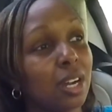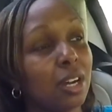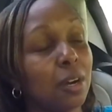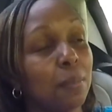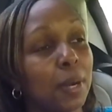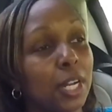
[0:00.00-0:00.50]

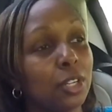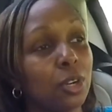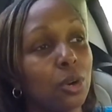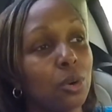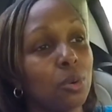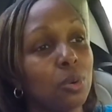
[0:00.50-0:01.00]
I
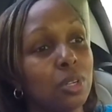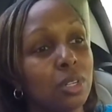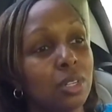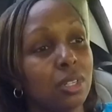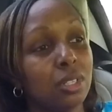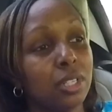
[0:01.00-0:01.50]
know
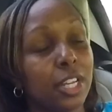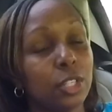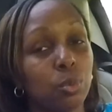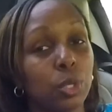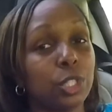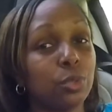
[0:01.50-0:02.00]

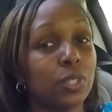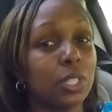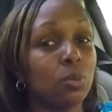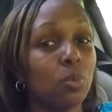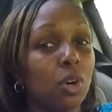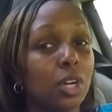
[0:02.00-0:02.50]
it's what you
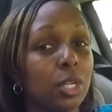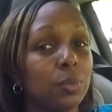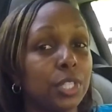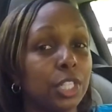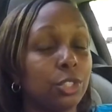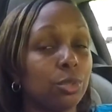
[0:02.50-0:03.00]
really want. It
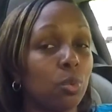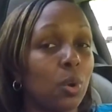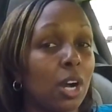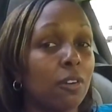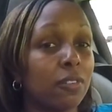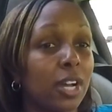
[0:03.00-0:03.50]
would get you the
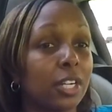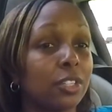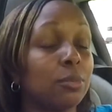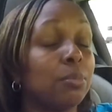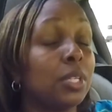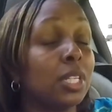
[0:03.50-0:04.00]
wow
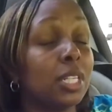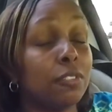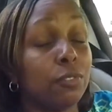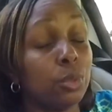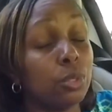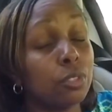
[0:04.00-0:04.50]
factor, but
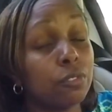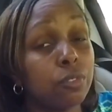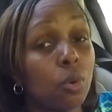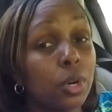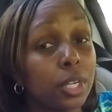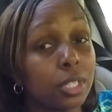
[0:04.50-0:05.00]
if you can
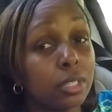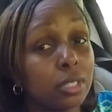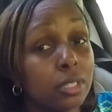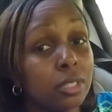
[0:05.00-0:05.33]
afford it,